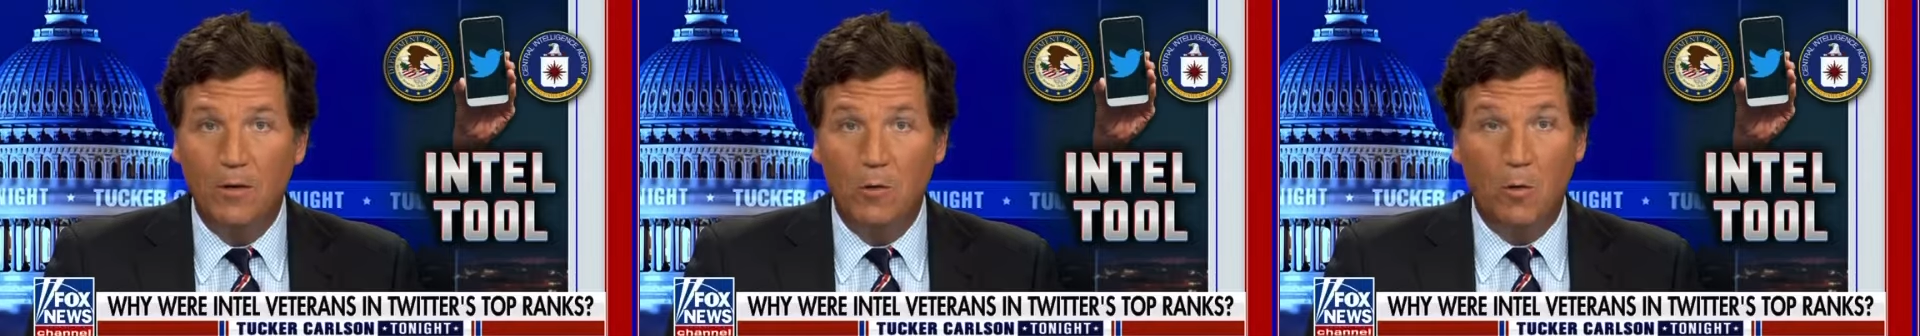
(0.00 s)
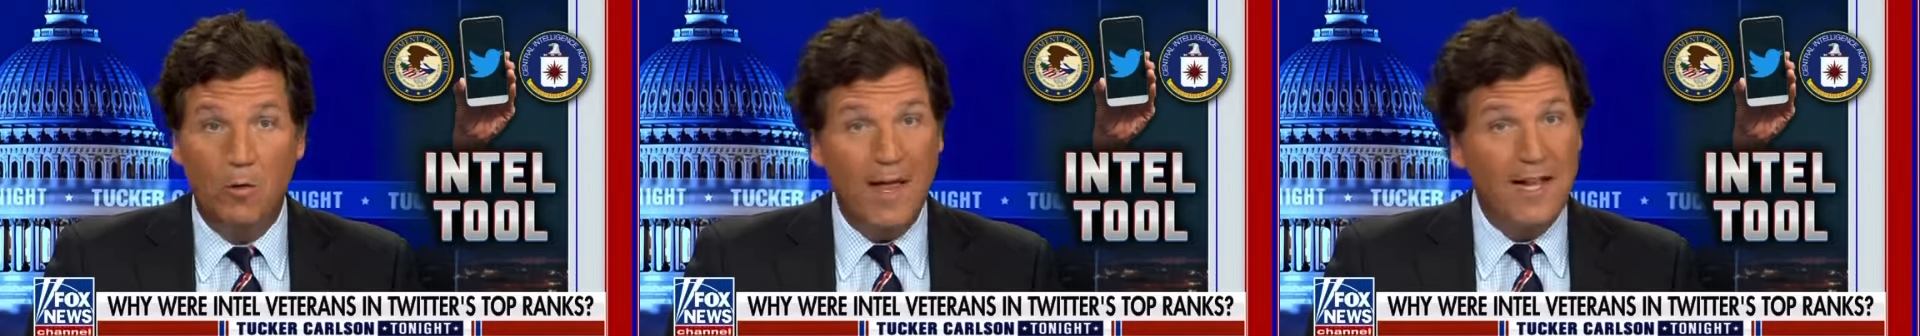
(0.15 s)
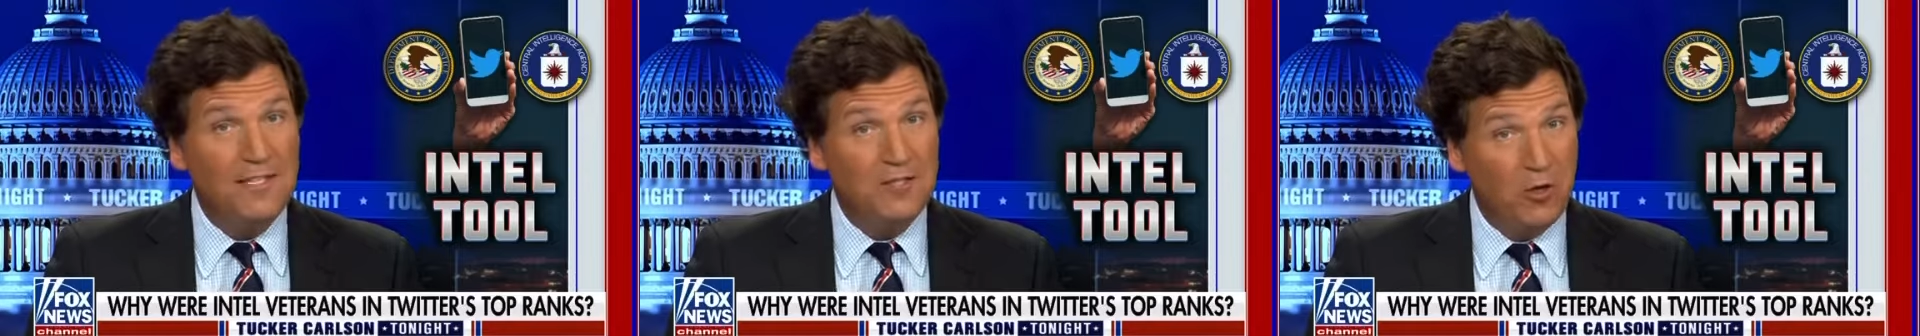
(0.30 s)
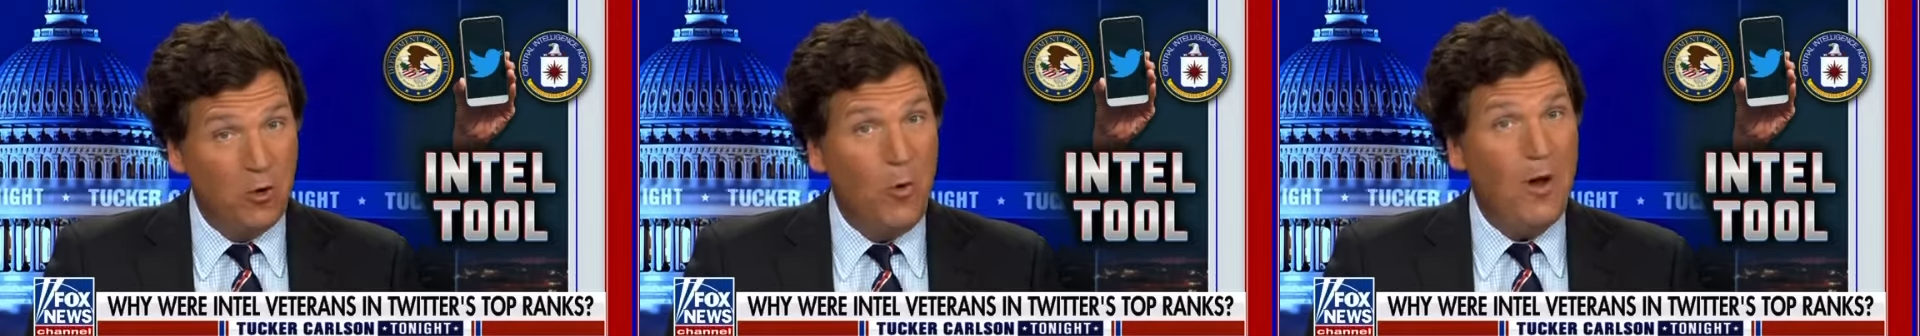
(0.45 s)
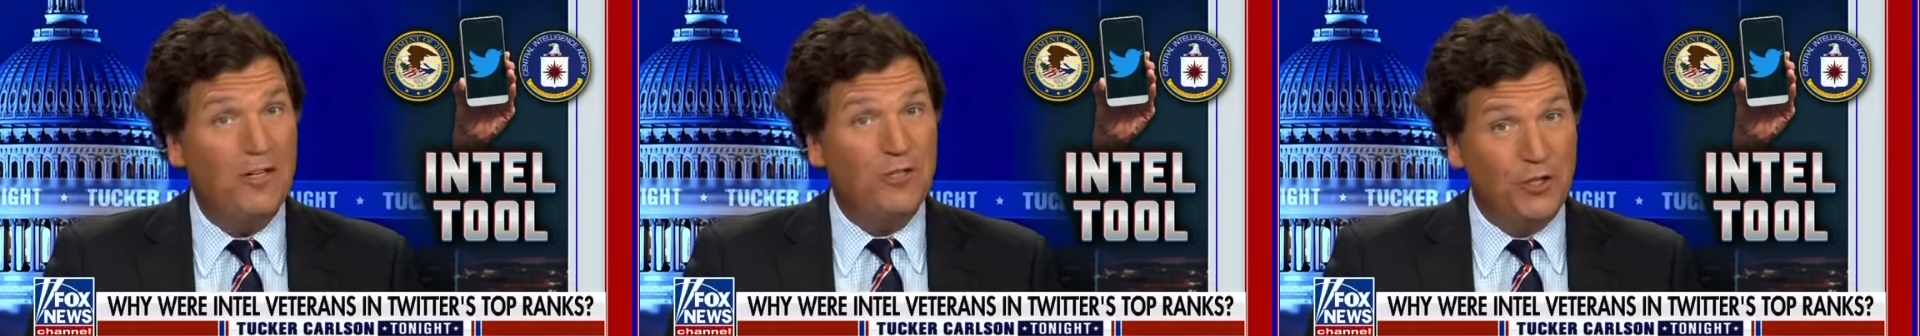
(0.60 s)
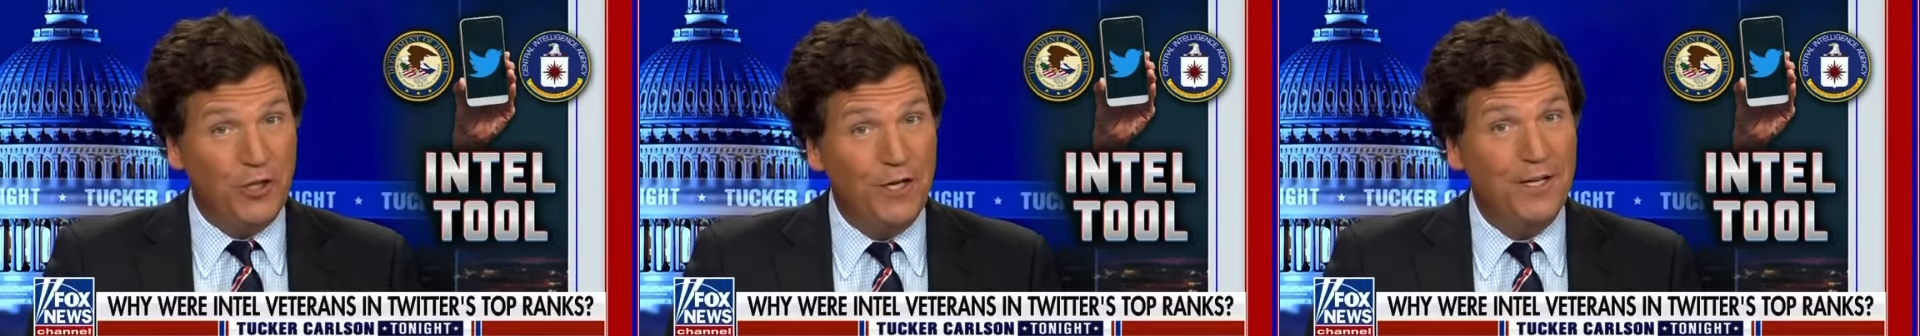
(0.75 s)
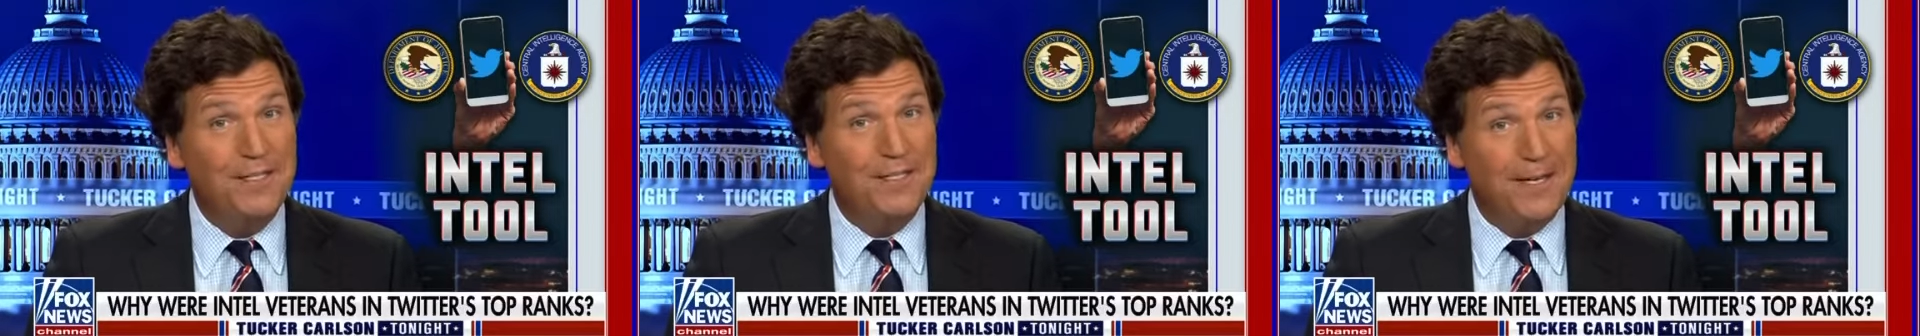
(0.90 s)
Well, that's the
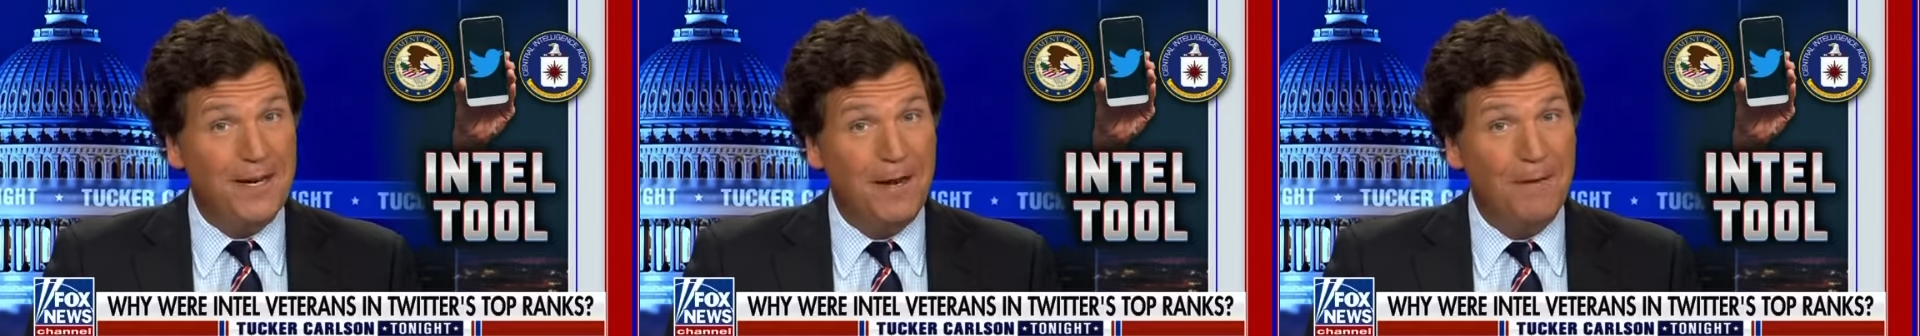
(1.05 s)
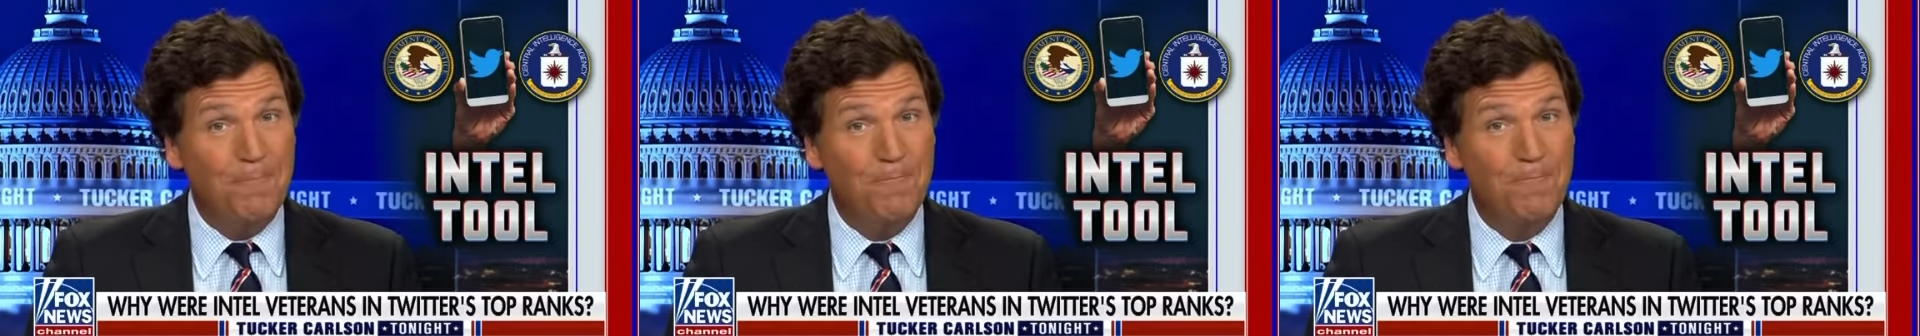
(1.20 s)
question, isn't it?